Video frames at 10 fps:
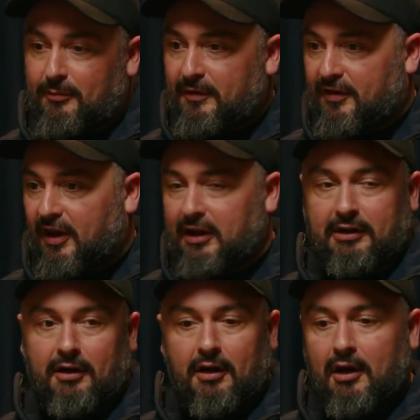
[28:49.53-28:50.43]
We've
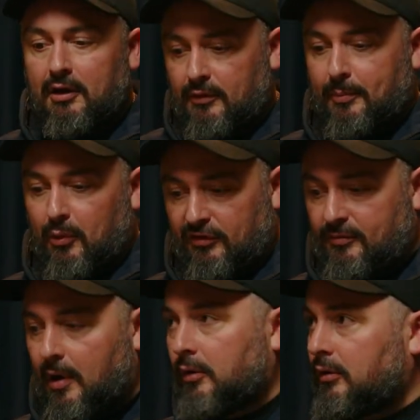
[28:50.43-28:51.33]
seen reports
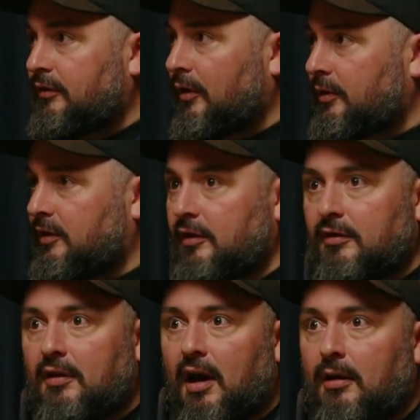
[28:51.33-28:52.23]
from local
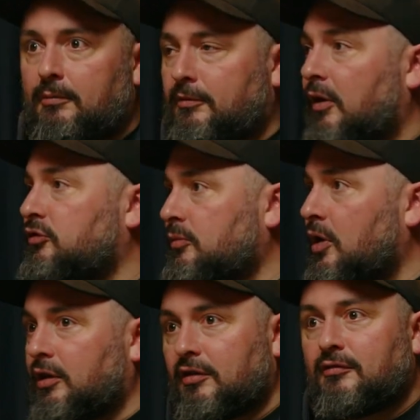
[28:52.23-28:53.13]
authorities that social
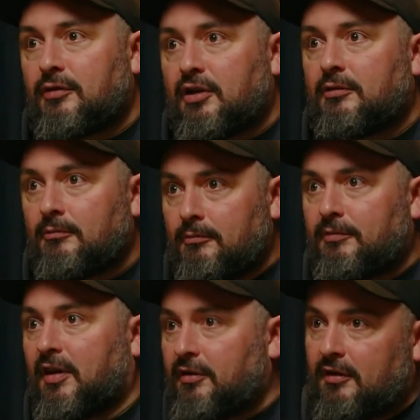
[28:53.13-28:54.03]
workers have written
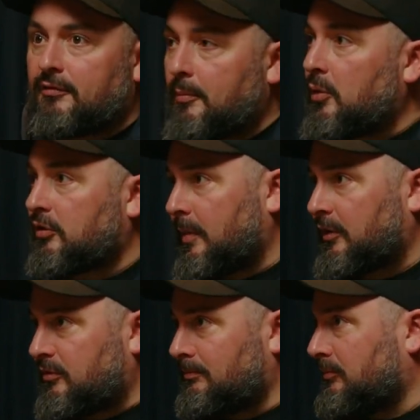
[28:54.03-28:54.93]
sensitive reports about,